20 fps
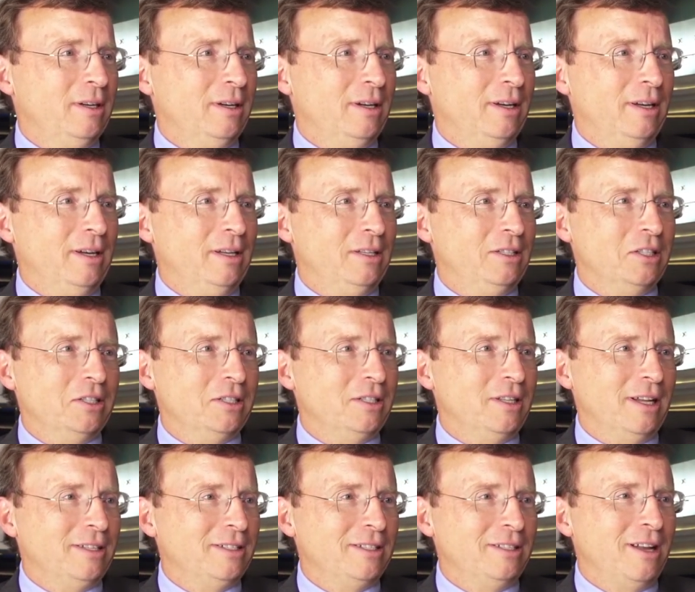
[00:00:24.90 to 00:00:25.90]
Uh, it's
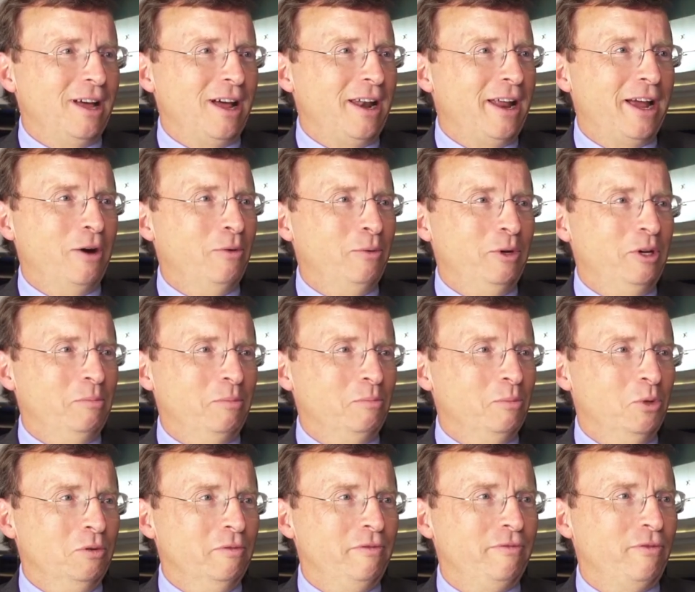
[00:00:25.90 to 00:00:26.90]
just, that's not how we
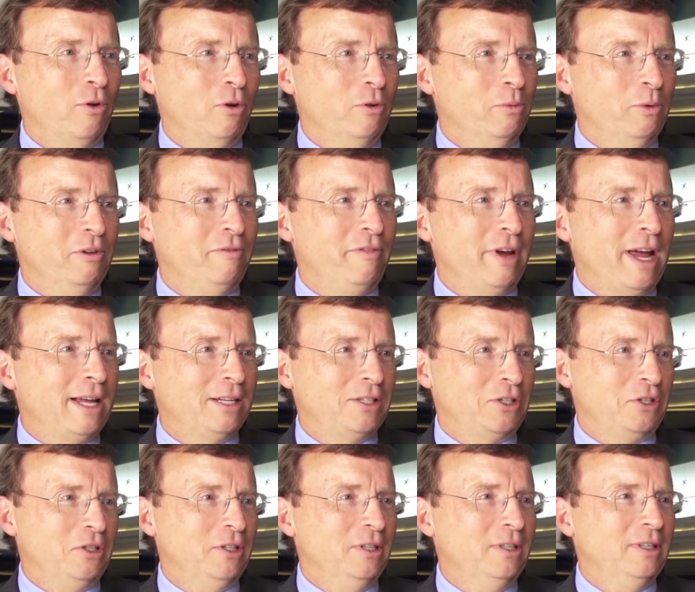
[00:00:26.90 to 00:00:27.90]
move forward
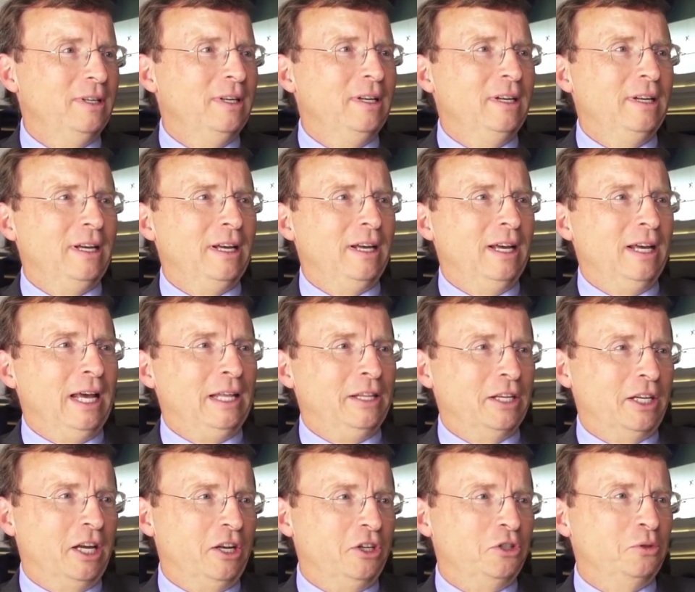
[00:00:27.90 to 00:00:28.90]
faster.
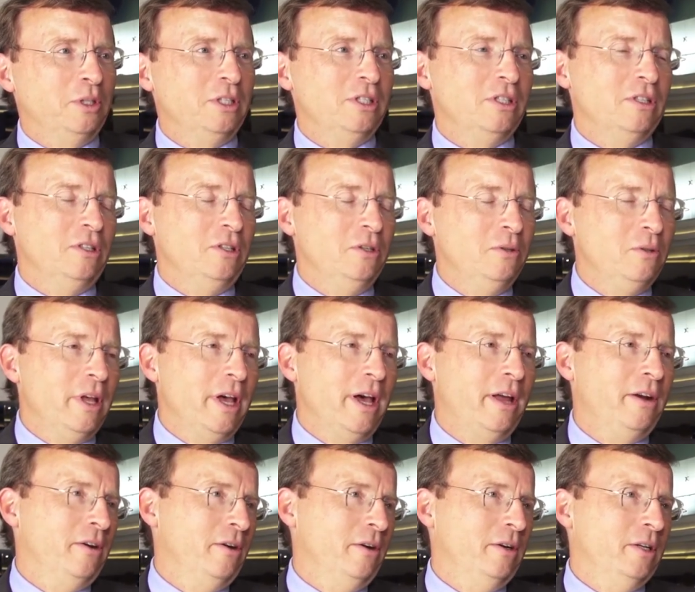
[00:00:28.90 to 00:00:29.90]
And the countries that do
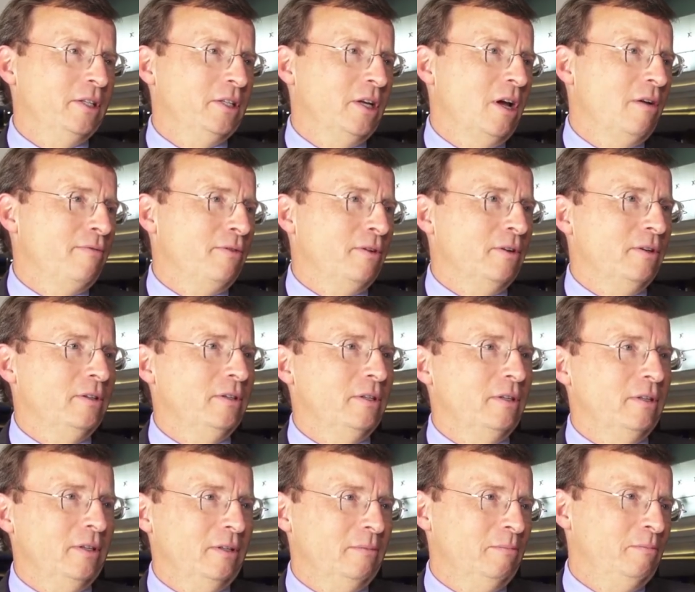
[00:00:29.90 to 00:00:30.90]
that are going to suffer
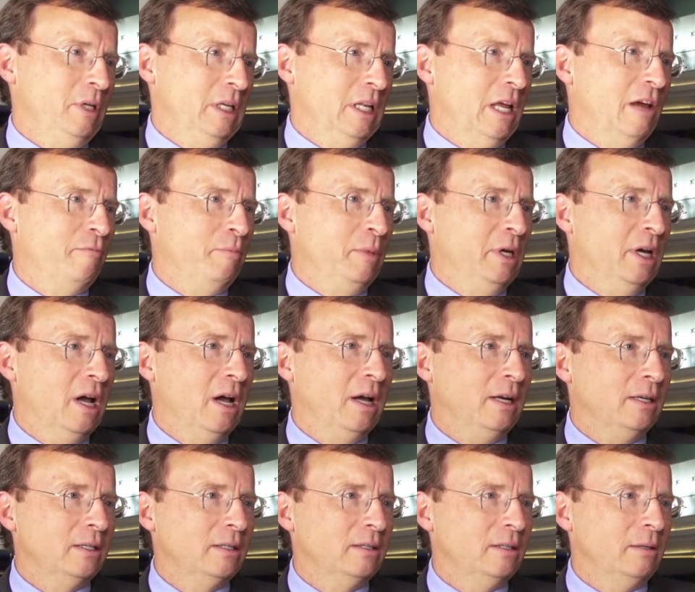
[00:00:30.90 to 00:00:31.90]
and be left
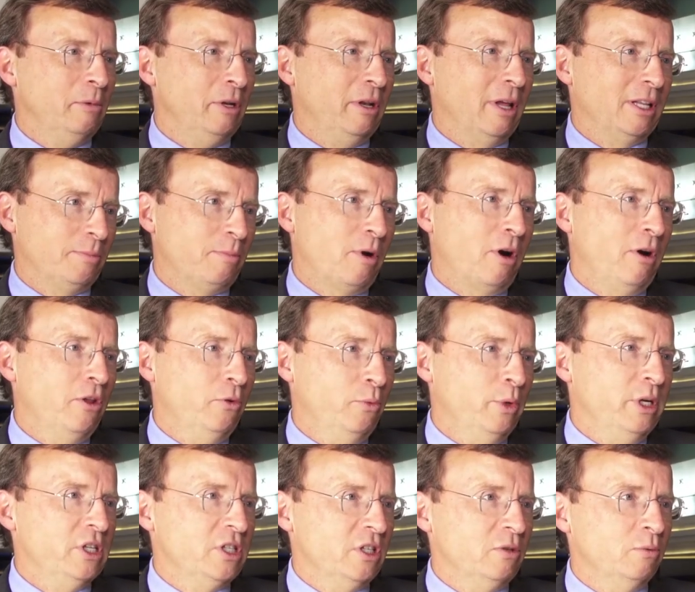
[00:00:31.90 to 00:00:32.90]
behind. I mean, that's part of
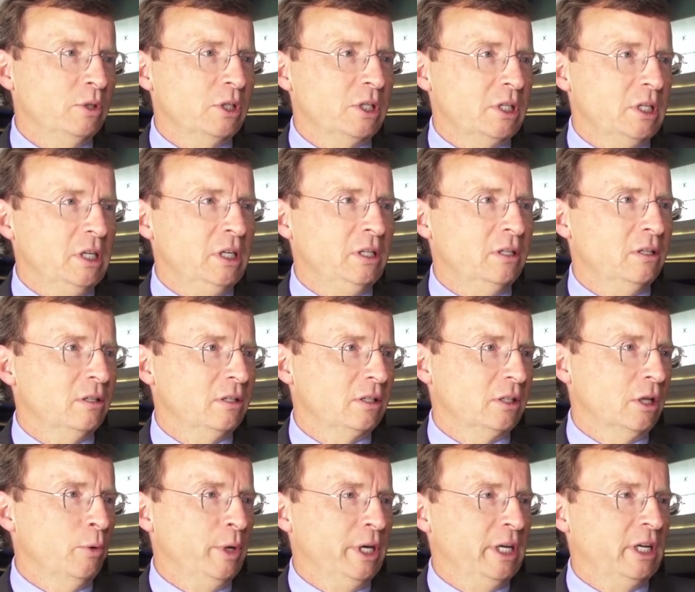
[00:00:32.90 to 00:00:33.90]
the reason we're seeing
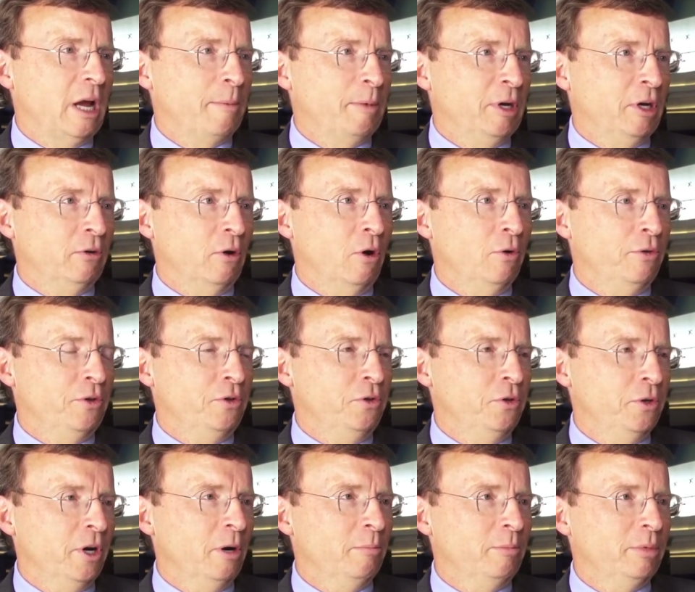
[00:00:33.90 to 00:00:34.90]
slow economic growth
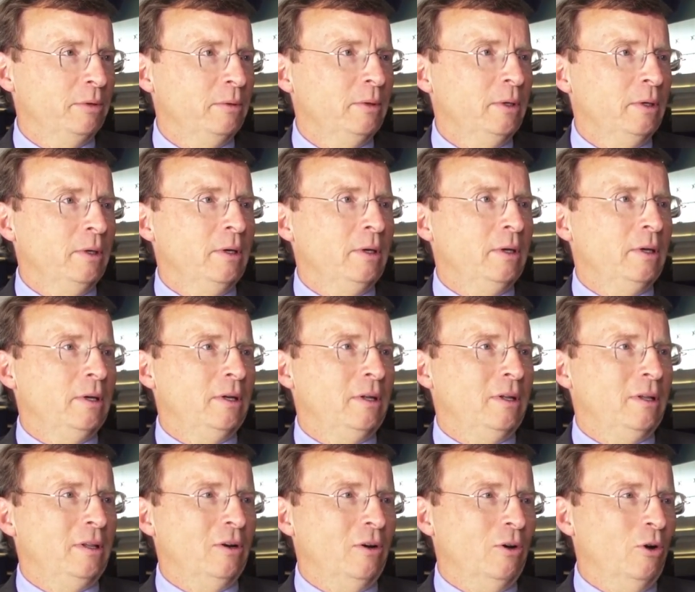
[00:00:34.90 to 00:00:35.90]
in Europe.
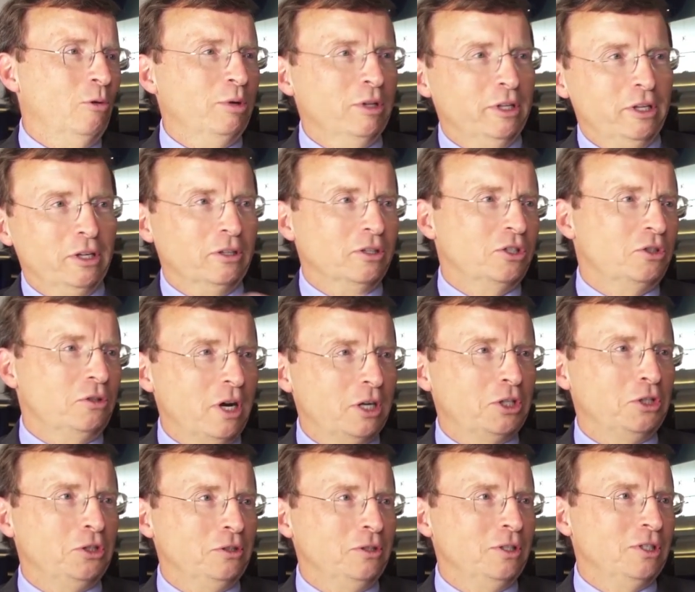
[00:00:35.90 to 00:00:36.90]
The whole political
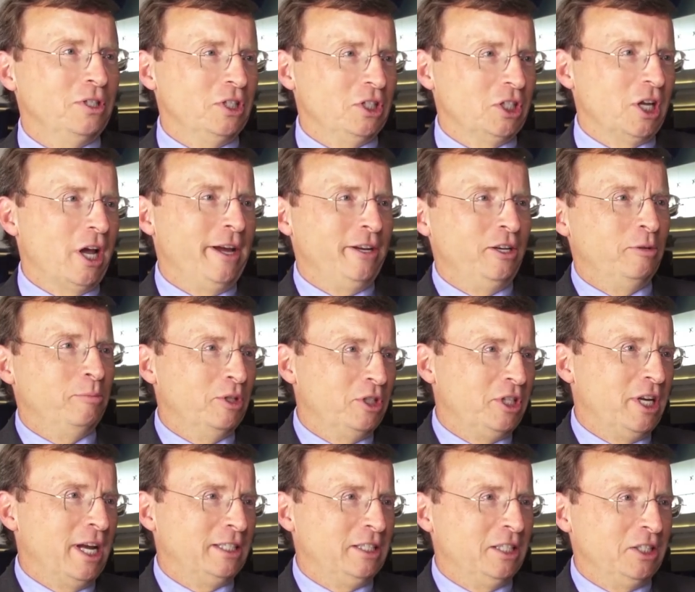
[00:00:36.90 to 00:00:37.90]
structure is designed to
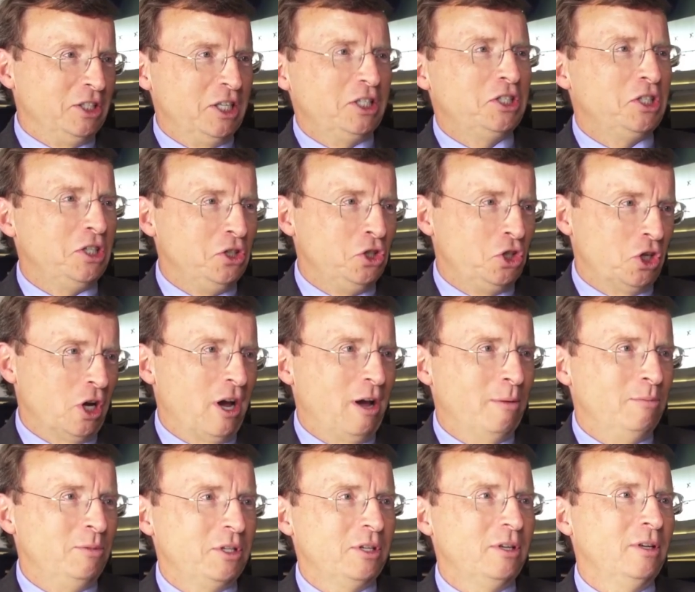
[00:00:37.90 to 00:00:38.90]
protect existing
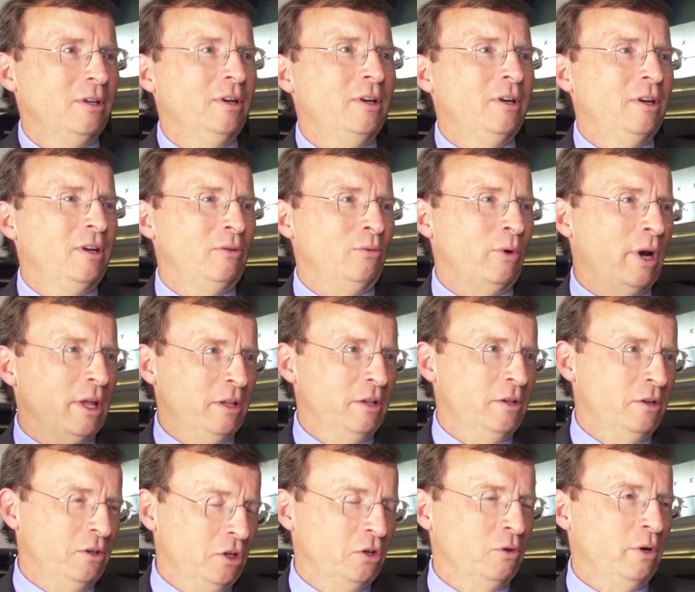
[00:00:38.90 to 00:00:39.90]
jobs
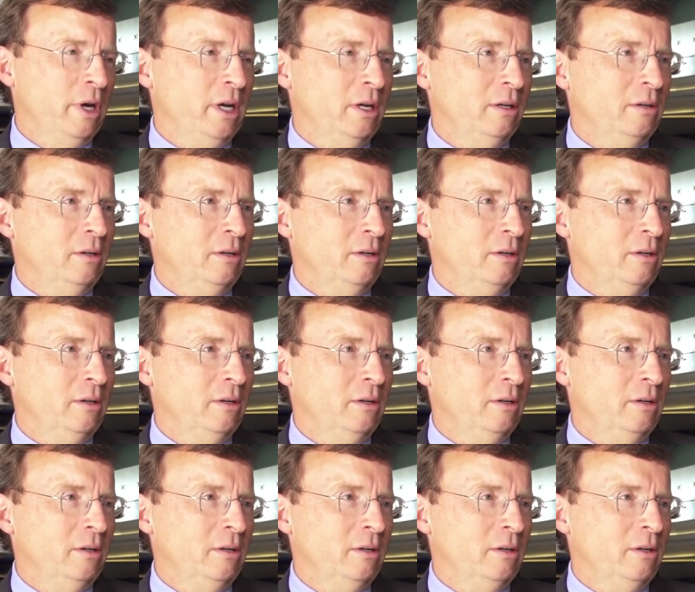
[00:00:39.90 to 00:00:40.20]
rather than create